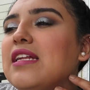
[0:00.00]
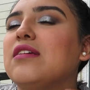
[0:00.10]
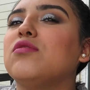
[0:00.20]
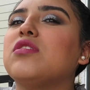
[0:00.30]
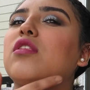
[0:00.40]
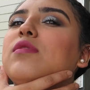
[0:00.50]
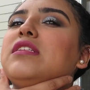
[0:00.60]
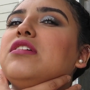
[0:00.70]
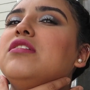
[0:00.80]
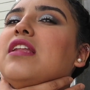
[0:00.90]
that it goes all the way
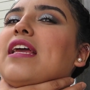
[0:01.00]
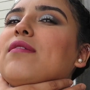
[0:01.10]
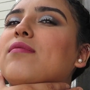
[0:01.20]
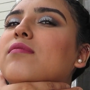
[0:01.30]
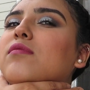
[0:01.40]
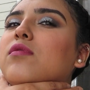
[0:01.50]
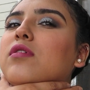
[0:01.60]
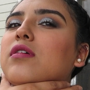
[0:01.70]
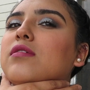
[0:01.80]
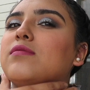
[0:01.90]
to like,
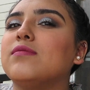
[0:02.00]
what?